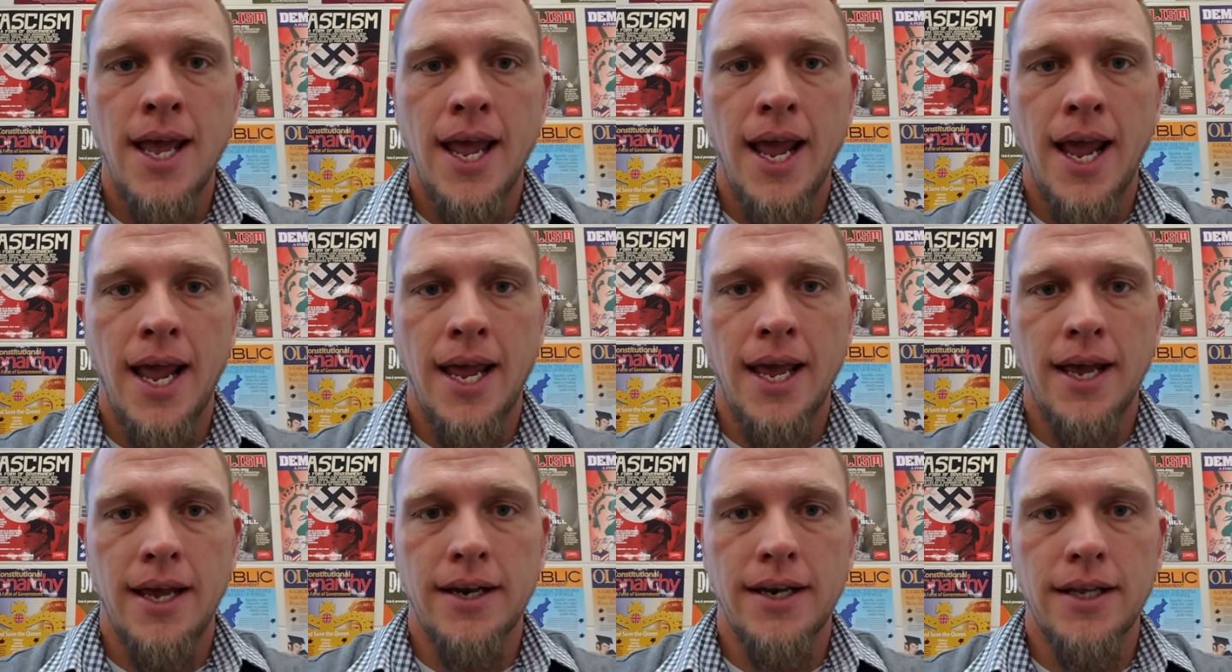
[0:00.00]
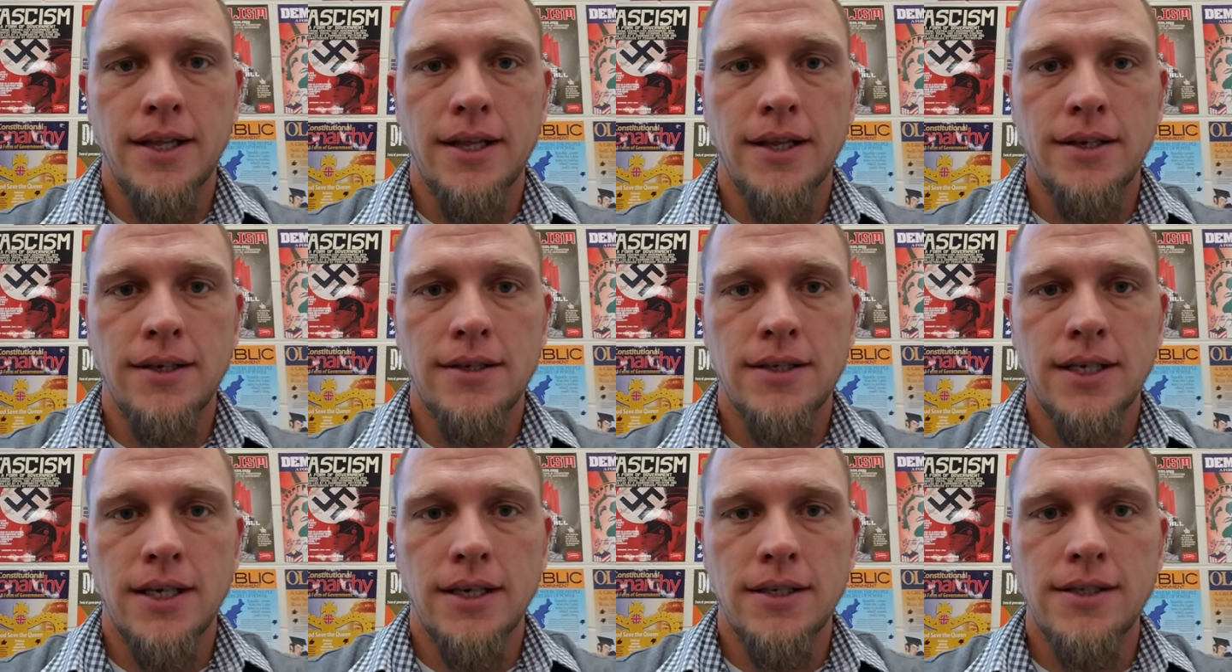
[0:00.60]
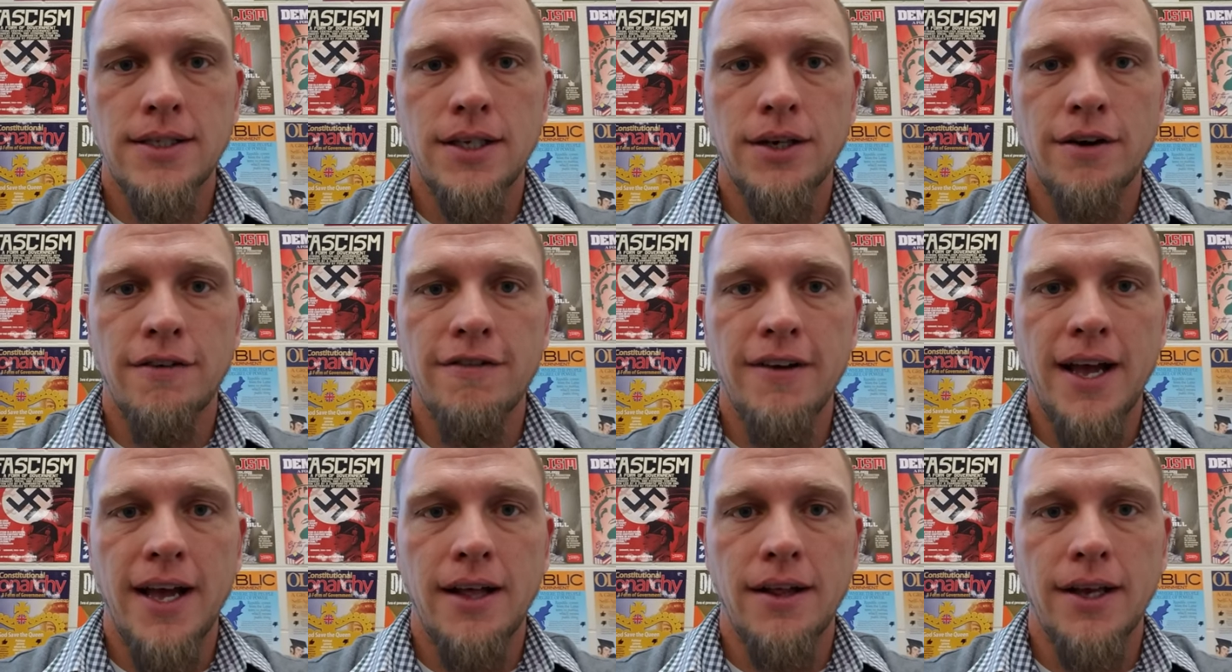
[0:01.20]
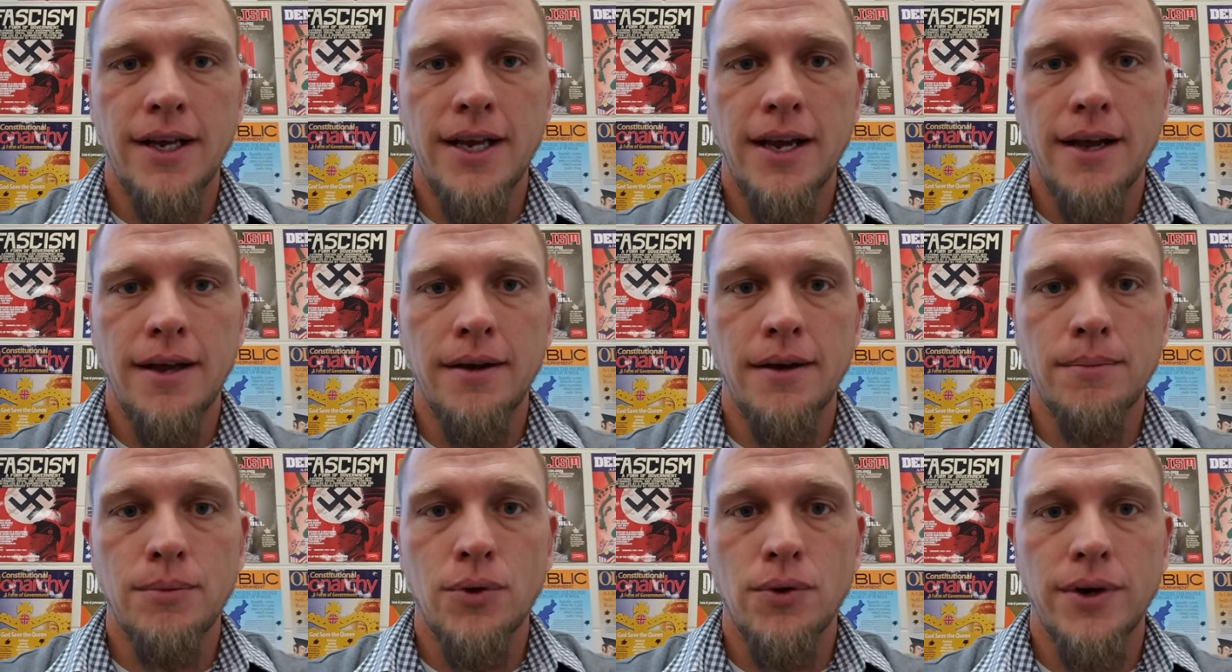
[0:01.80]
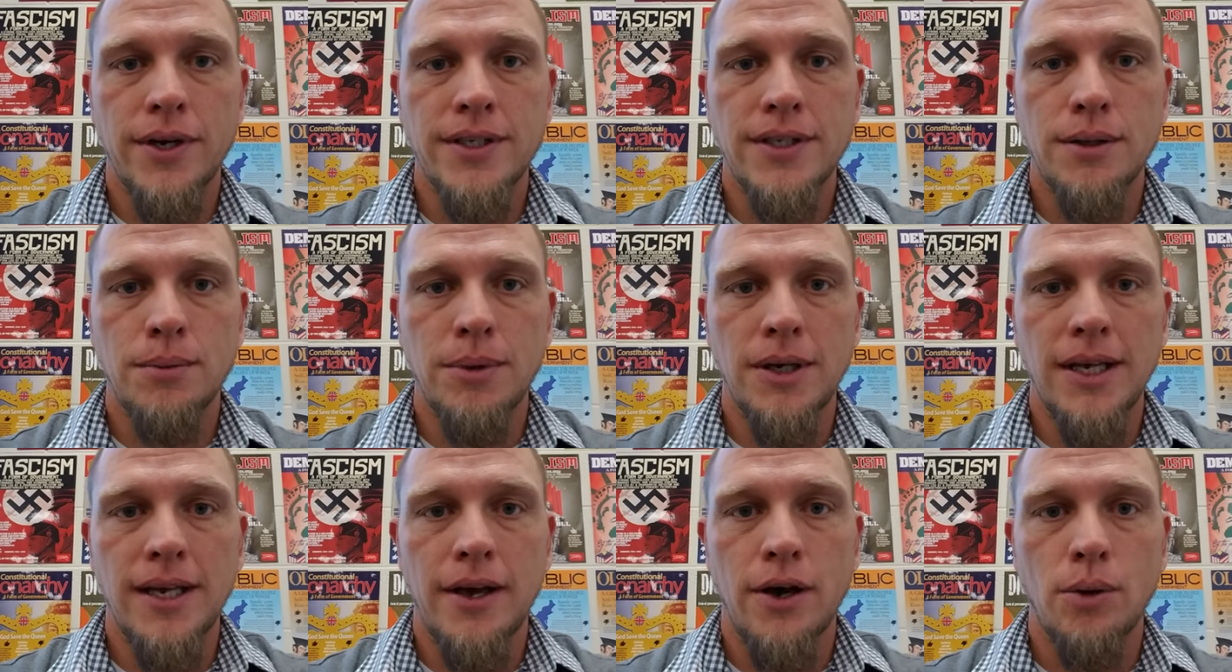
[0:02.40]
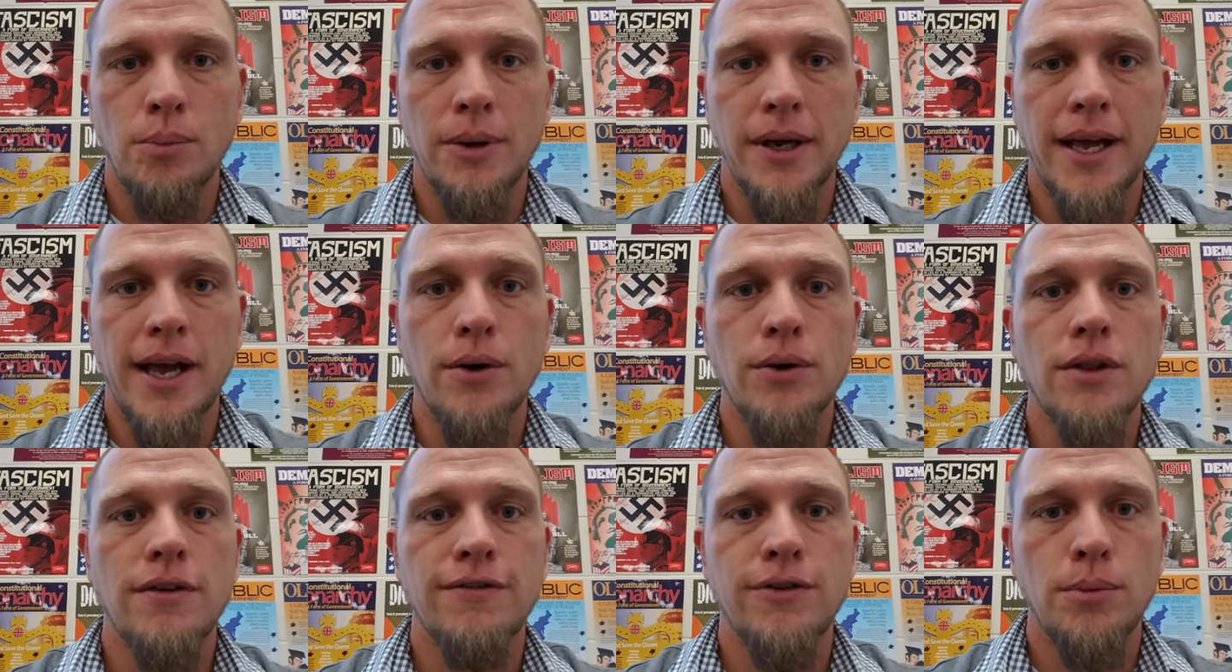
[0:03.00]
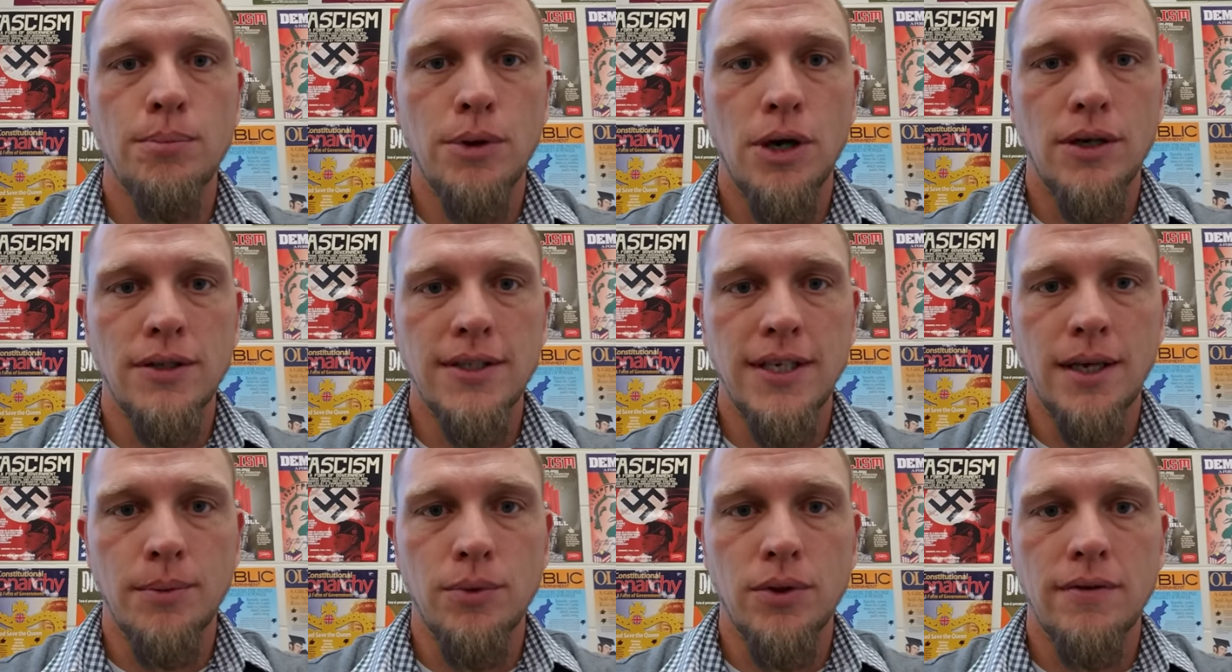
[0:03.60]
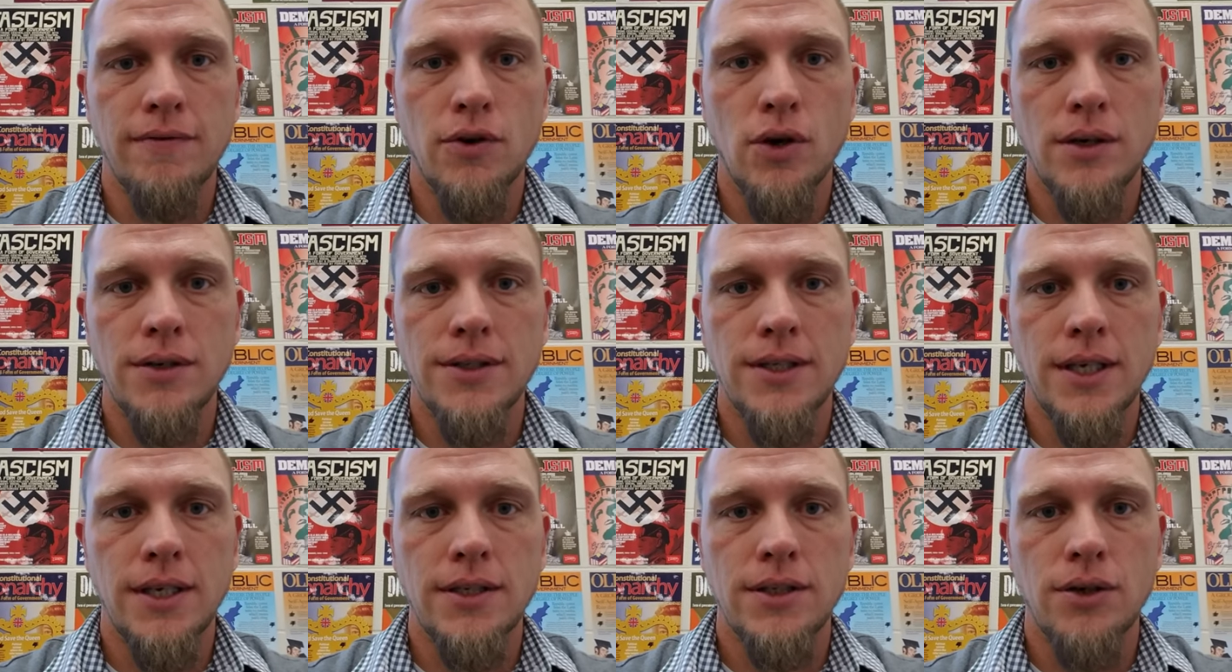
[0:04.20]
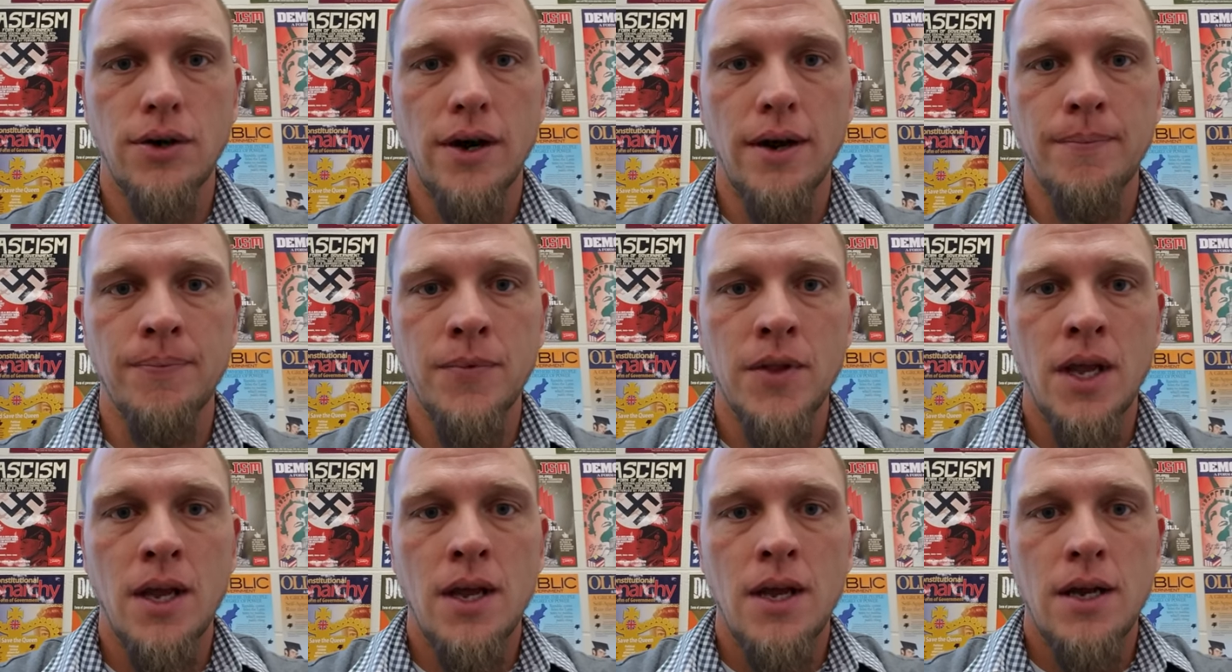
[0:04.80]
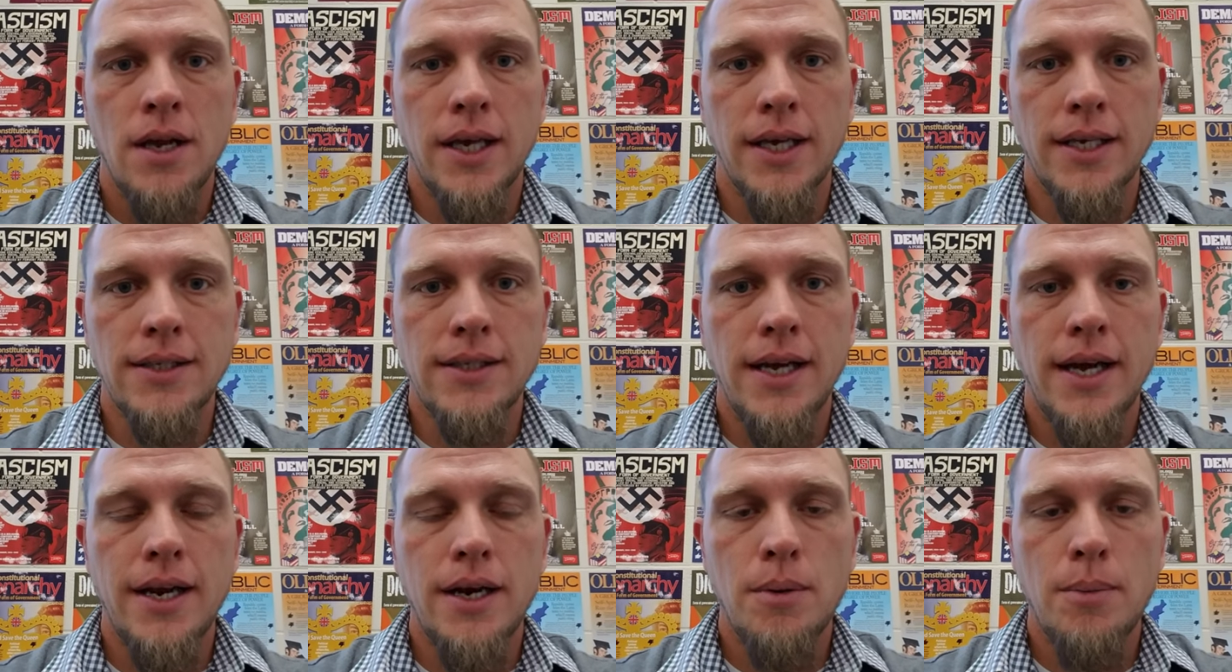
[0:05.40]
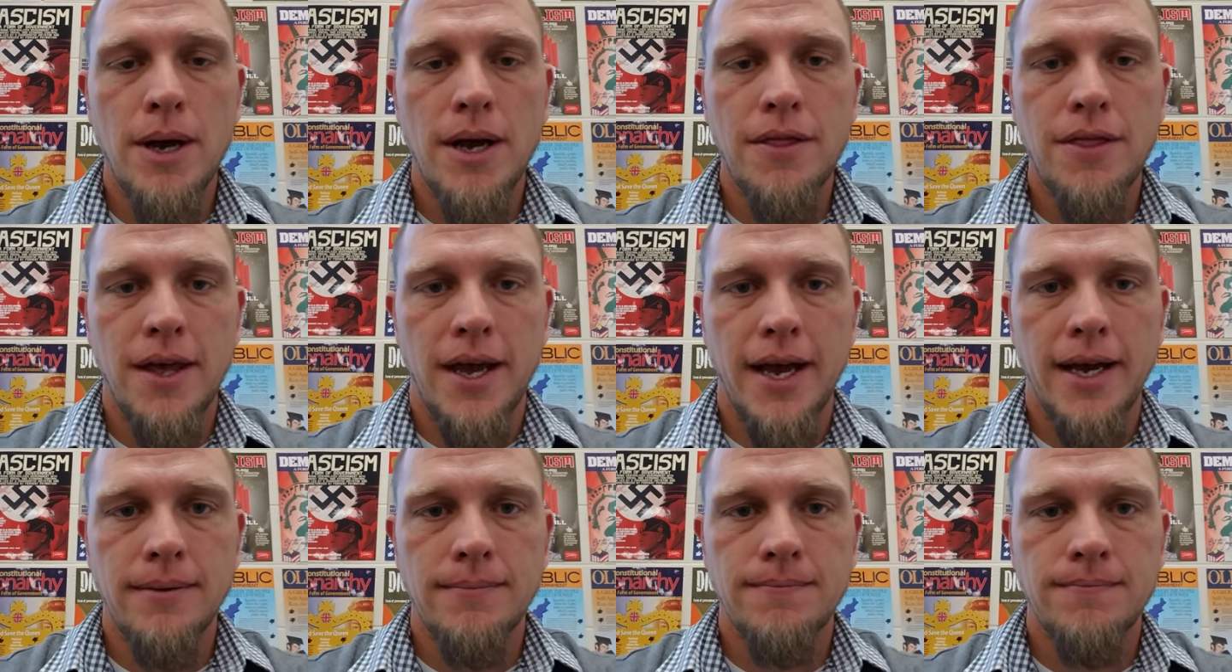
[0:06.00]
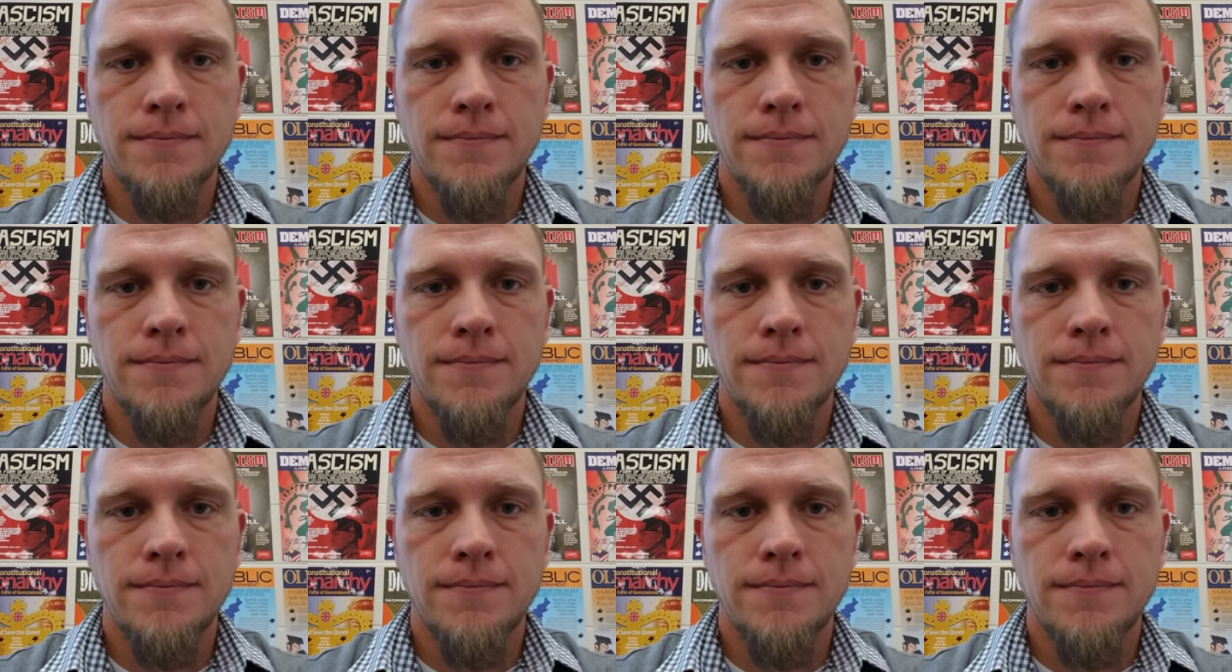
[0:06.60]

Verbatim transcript: and at Cedar Valley, I am going to be helping out with the football team, with the varsity, so I'm excited about that.